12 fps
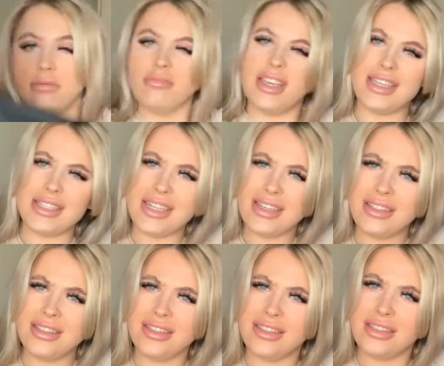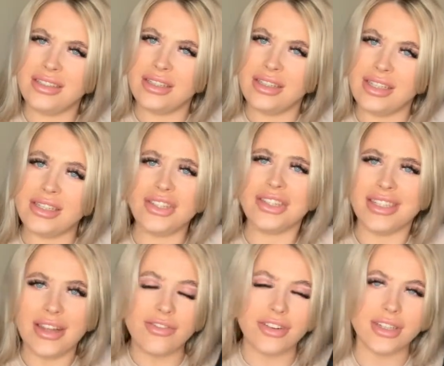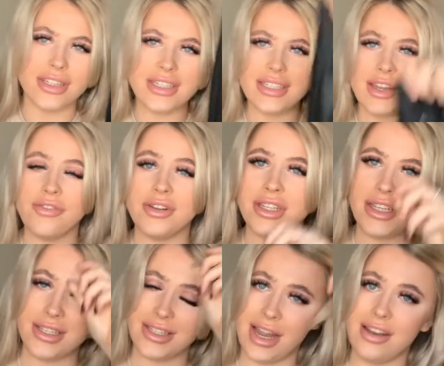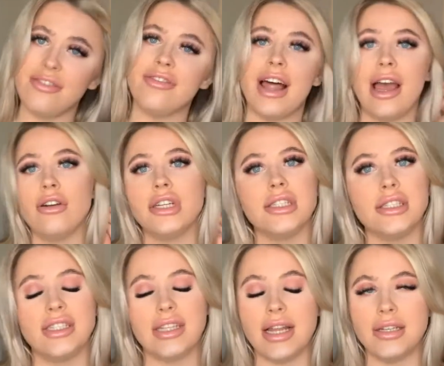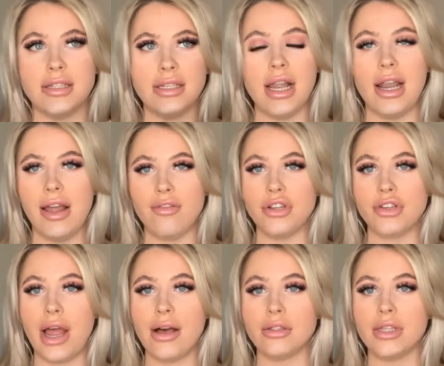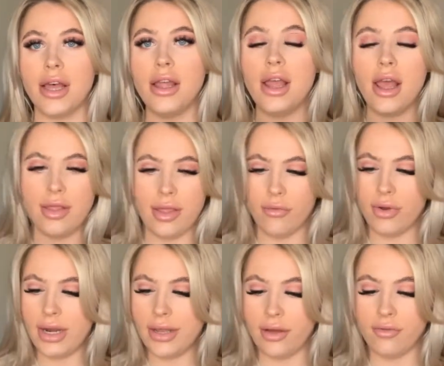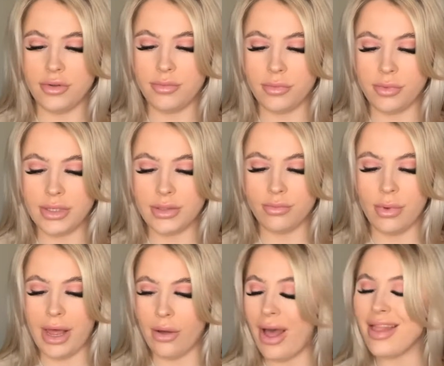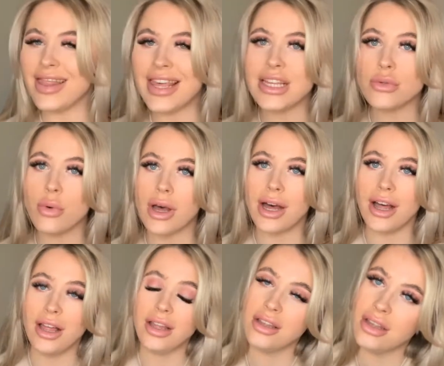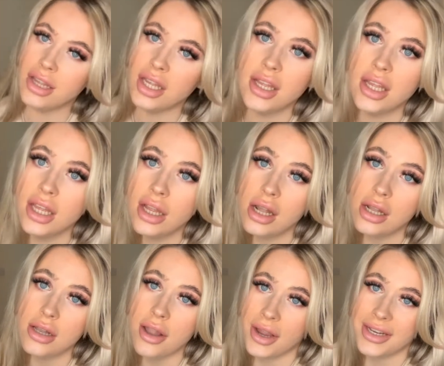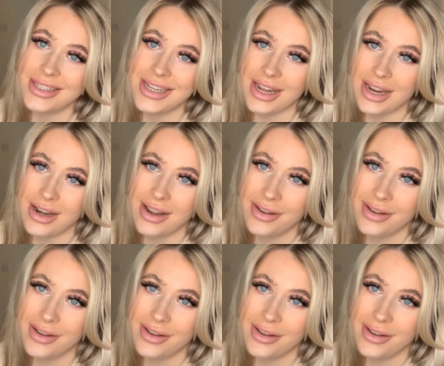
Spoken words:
Easier? It's just different. It's different to your standard flare or your standard leather trouser. They're really comfortable as well. And these were 19